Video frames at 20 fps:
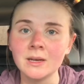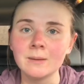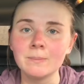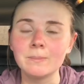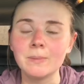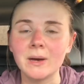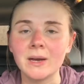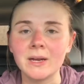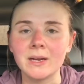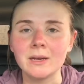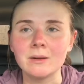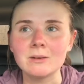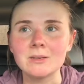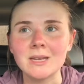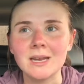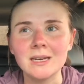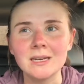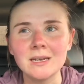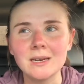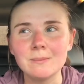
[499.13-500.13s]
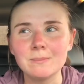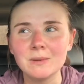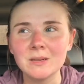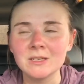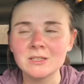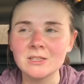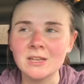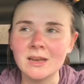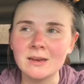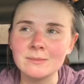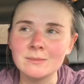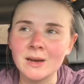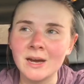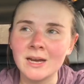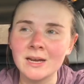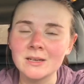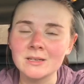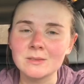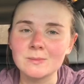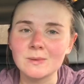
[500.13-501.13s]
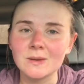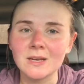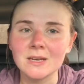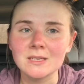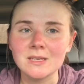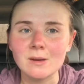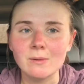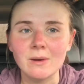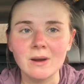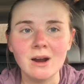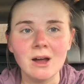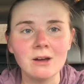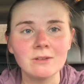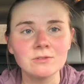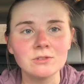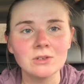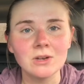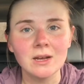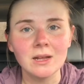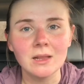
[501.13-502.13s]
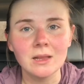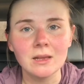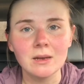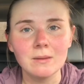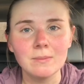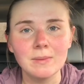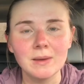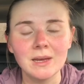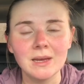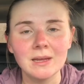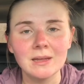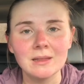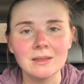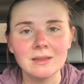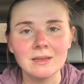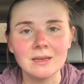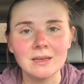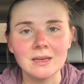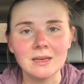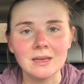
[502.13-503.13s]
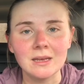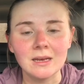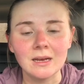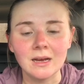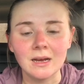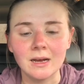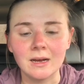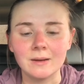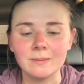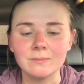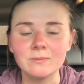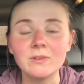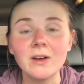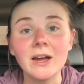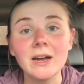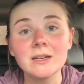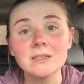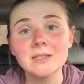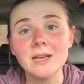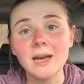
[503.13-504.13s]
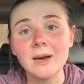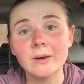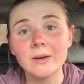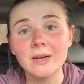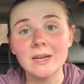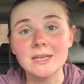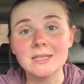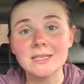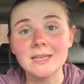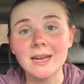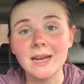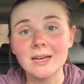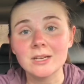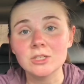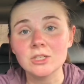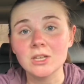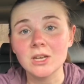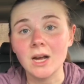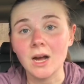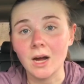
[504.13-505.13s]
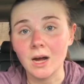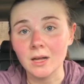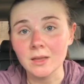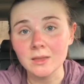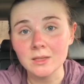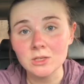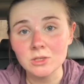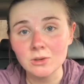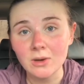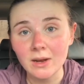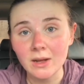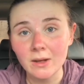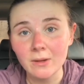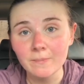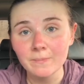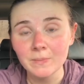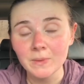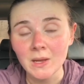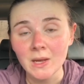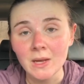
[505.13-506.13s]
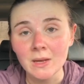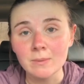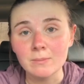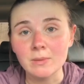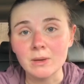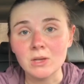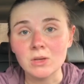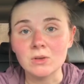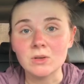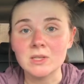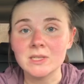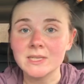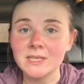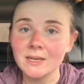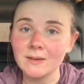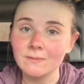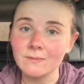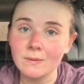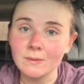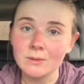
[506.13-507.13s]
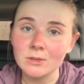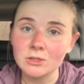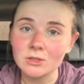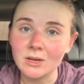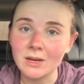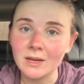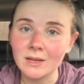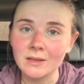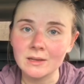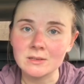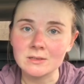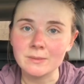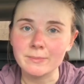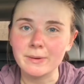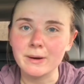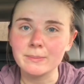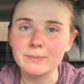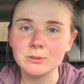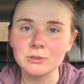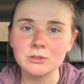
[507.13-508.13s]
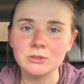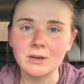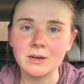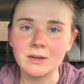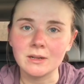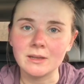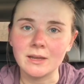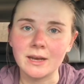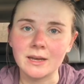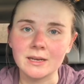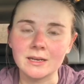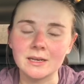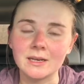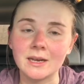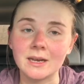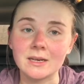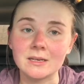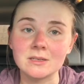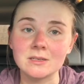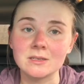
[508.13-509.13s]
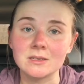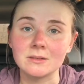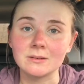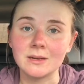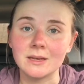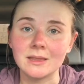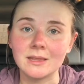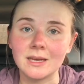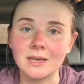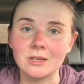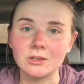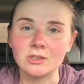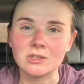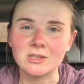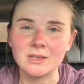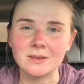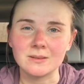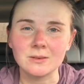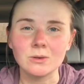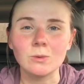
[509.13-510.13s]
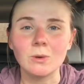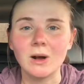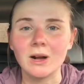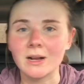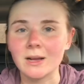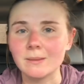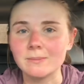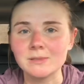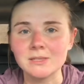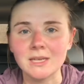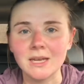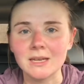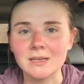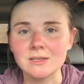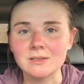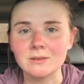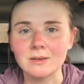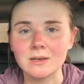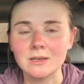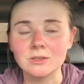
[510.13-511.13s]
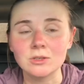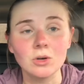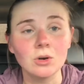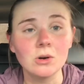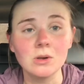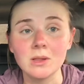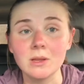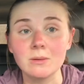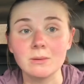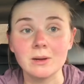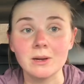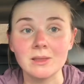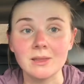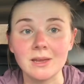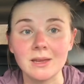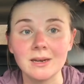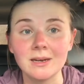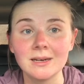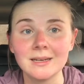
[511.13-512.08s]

But it was ended up being 10 miles because I went off trail a little bit. The fire tower isn't actually on the trail, but you can see it from the trail. There's a purple trail that connects to it that you just have to walk up to get to it. Totally worth it.